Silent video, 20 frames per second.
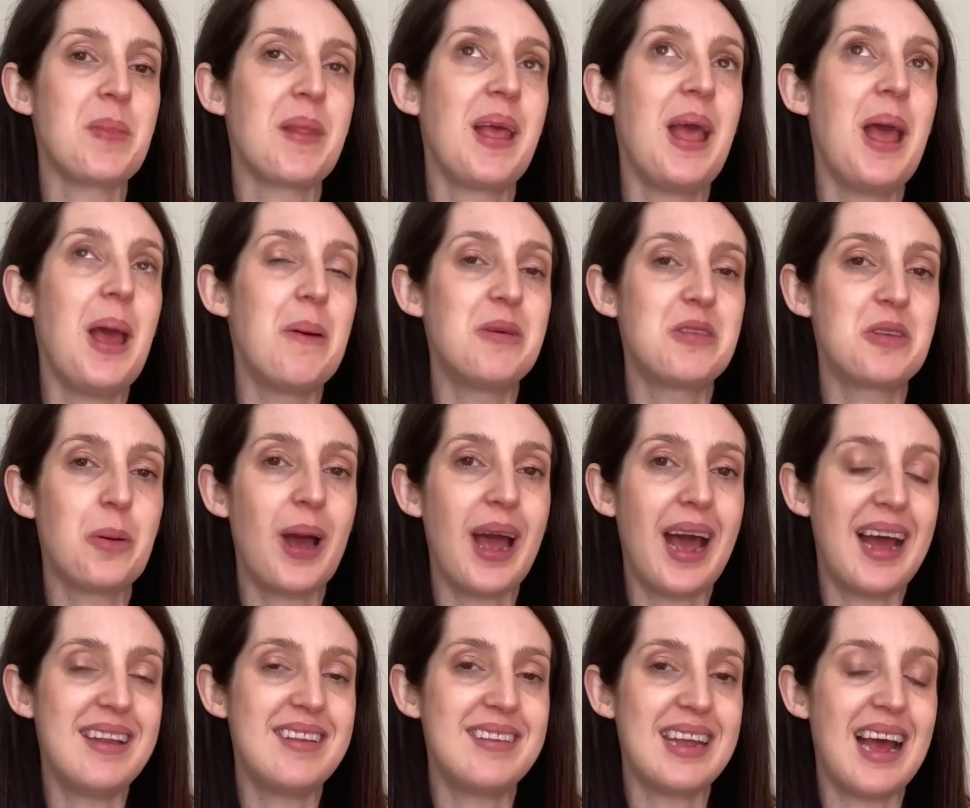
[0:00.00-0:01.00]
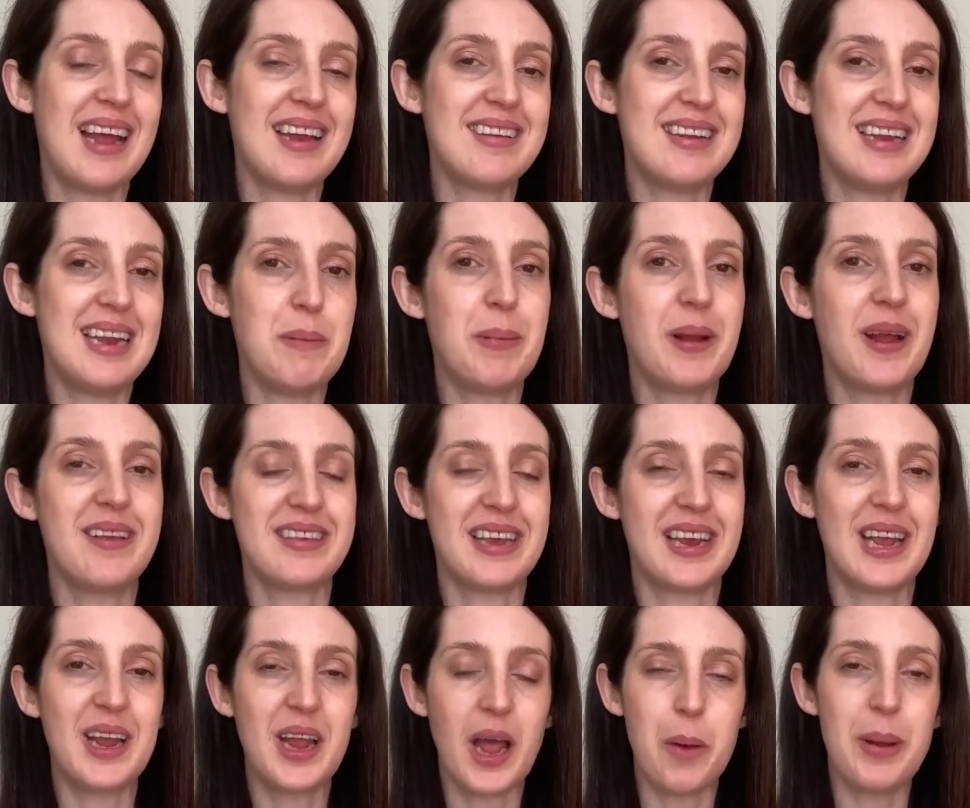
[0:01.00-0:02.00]
It was quite handy actually because I
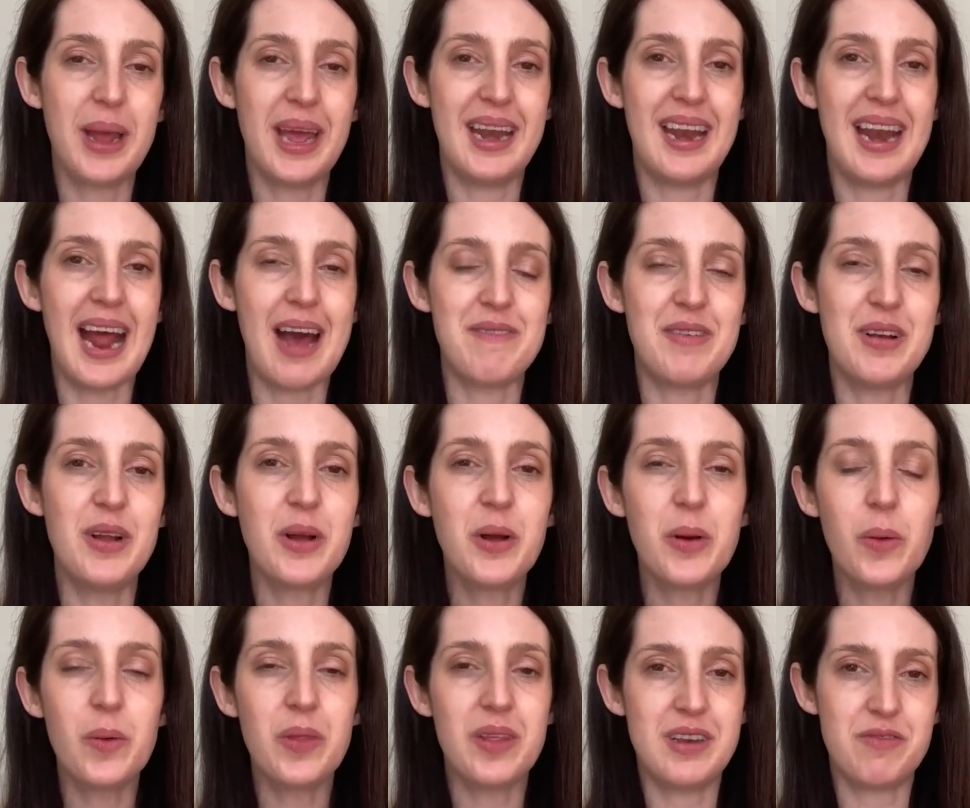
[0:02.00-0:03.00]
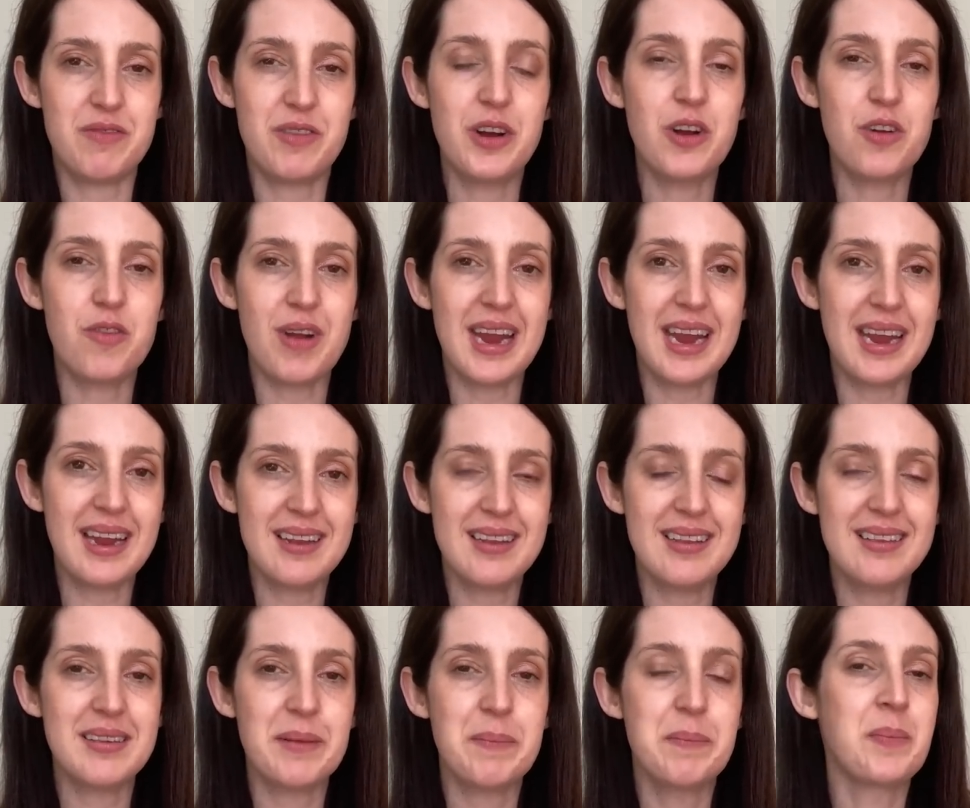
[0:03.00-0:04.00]
could go in and have a look at all the different
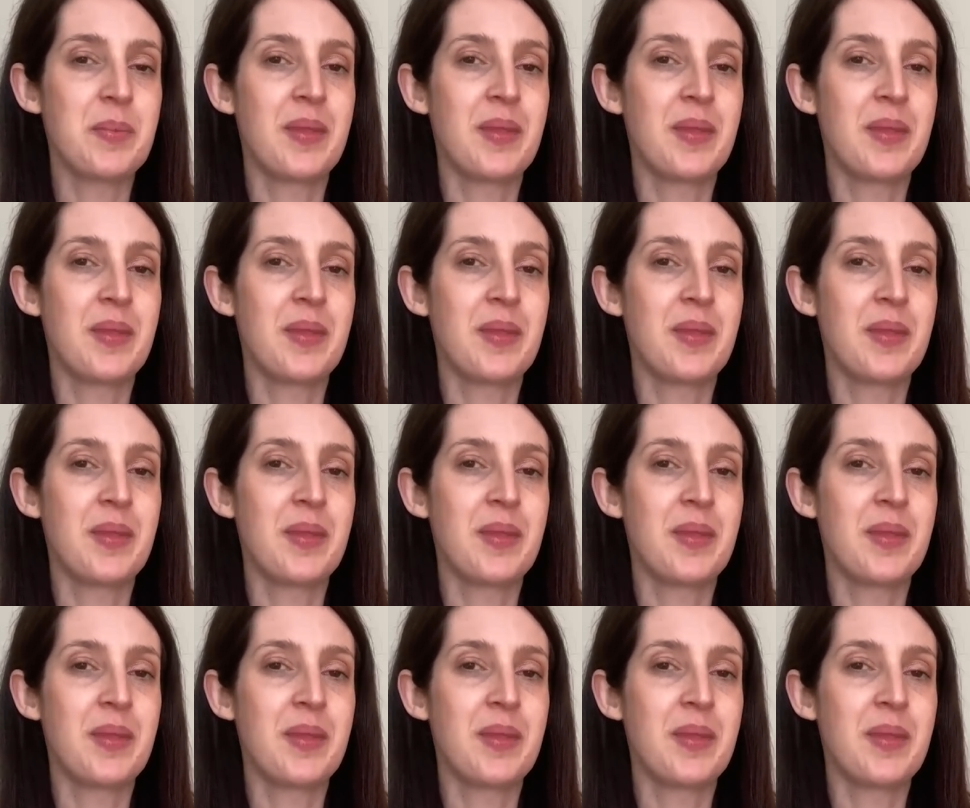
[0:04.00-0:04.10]
greens